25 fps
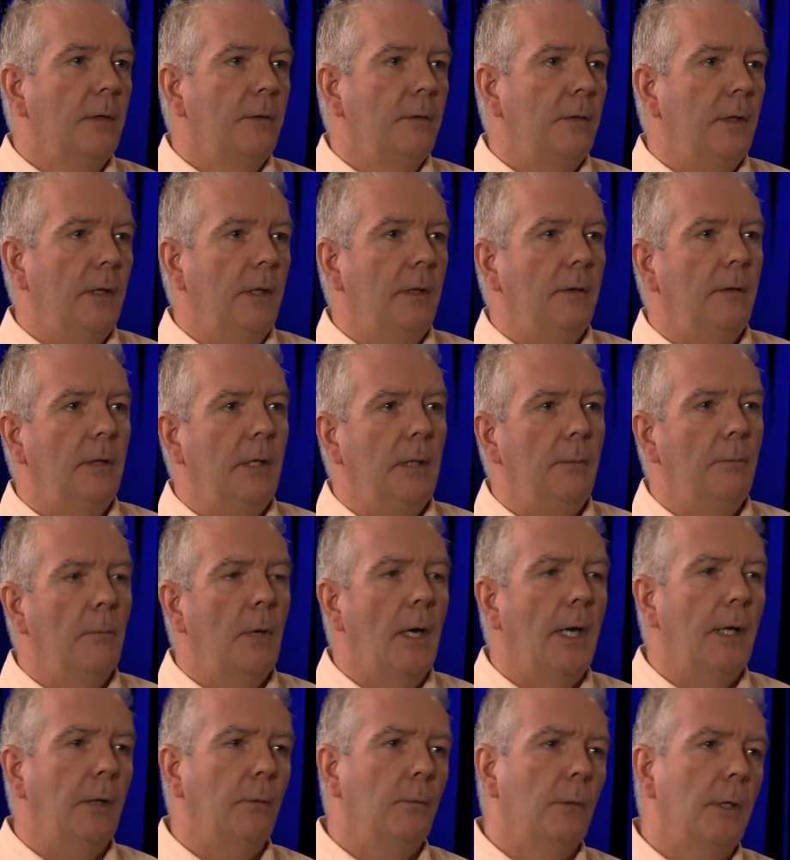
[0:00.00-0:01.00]
the
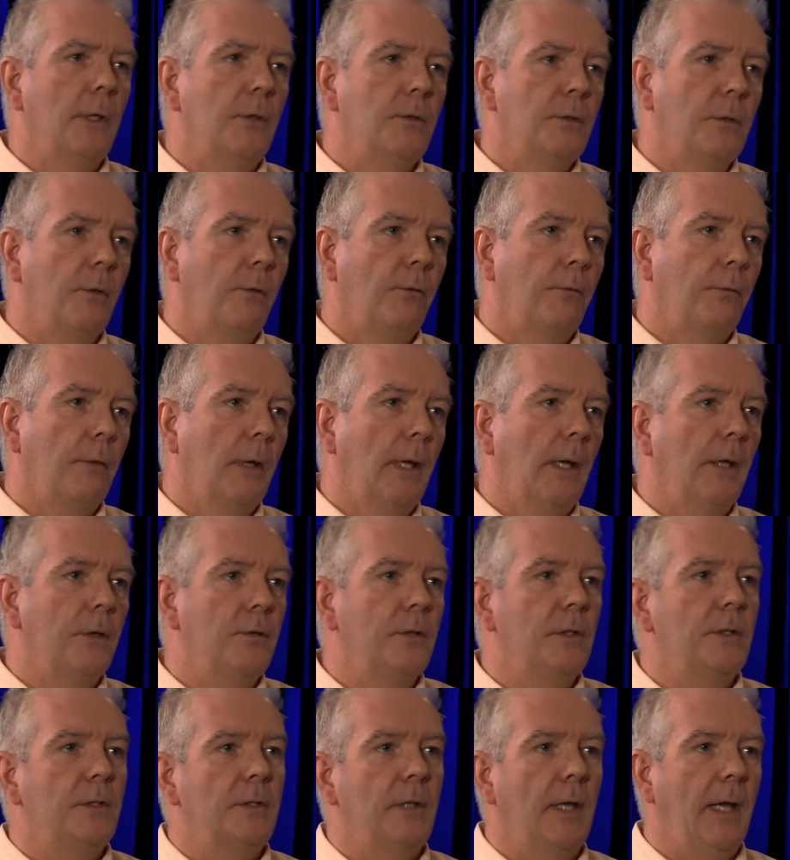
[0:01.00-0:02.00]
migration
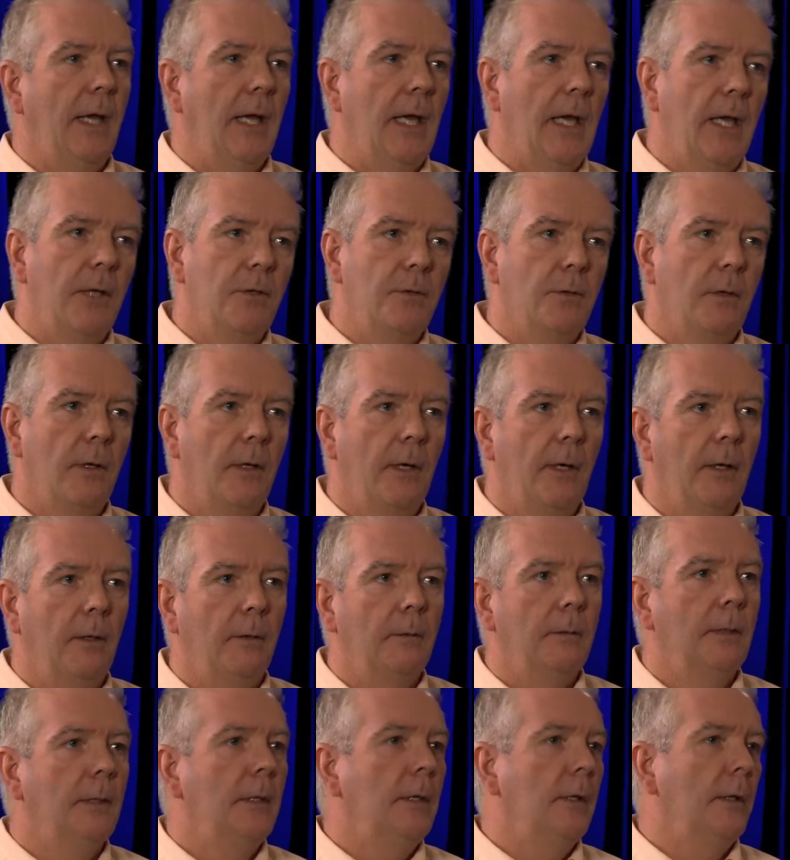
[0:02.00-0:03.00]
strategies to
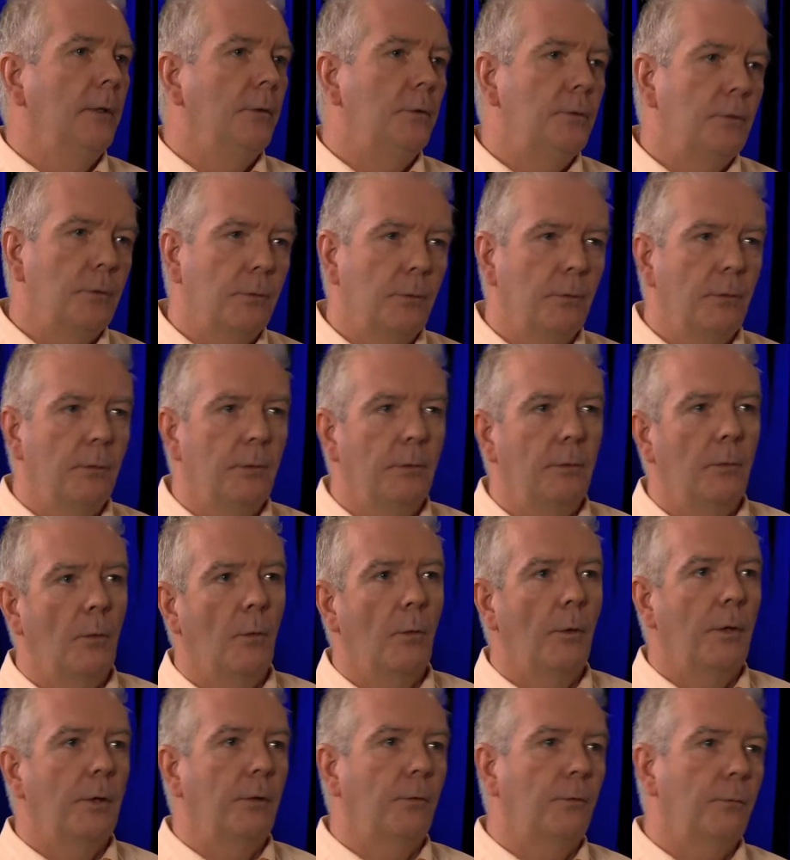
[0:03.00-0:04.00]
agile, assured,
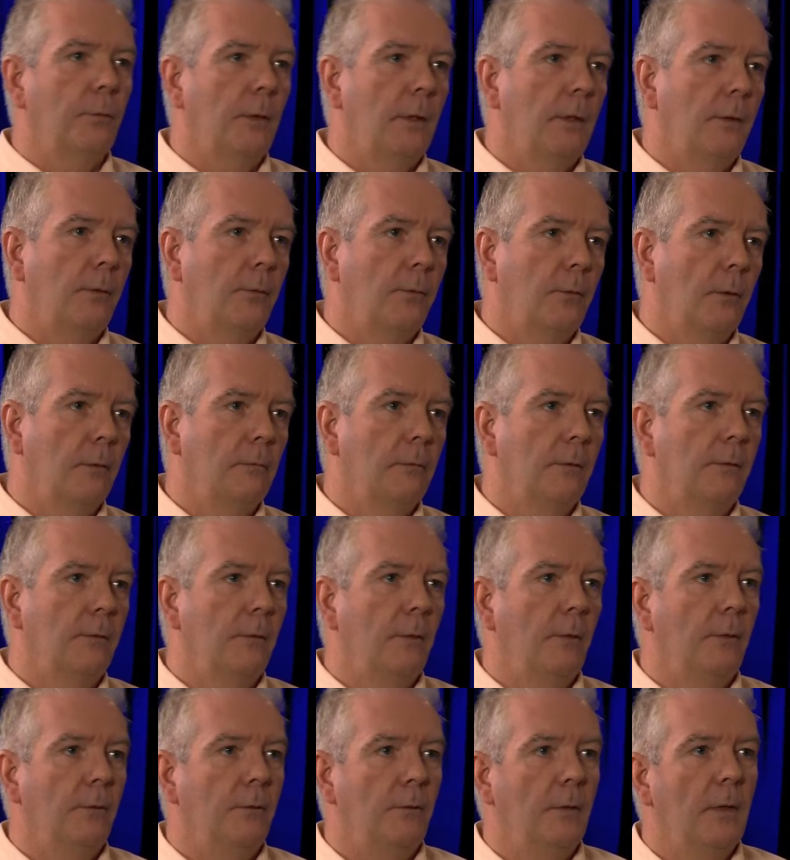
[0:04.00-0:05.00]
orchestrated
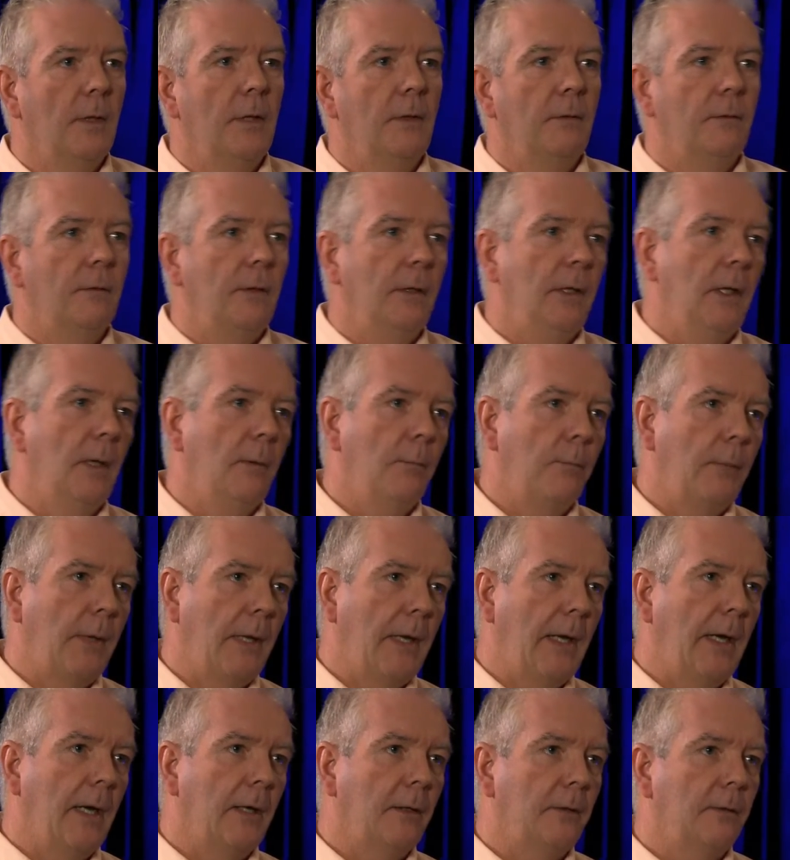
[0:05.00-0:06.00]
services, the
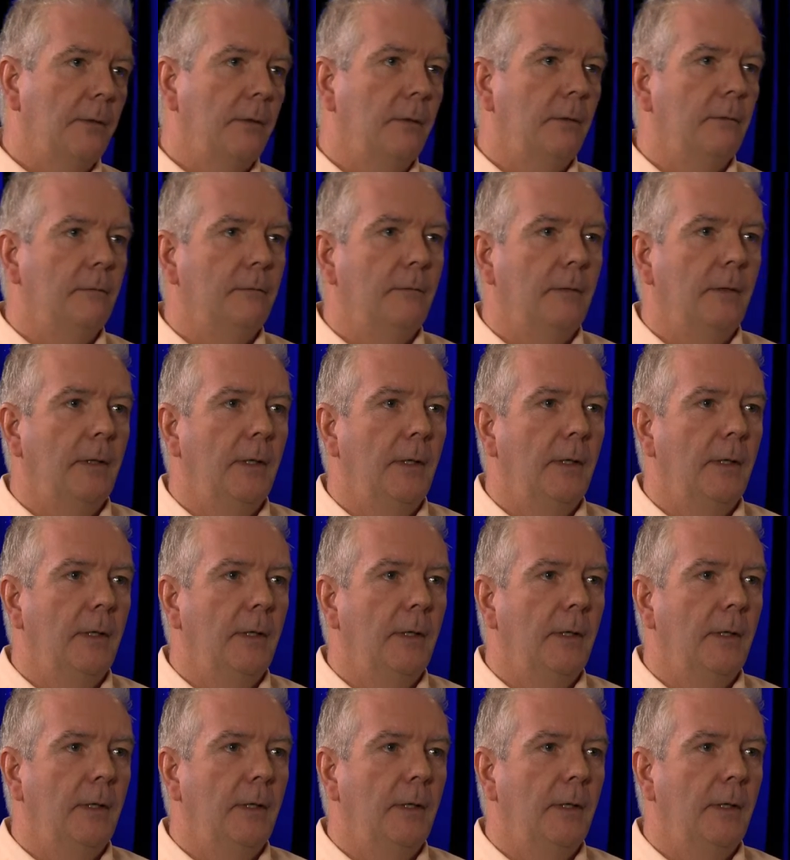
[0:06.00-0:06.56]
impact of,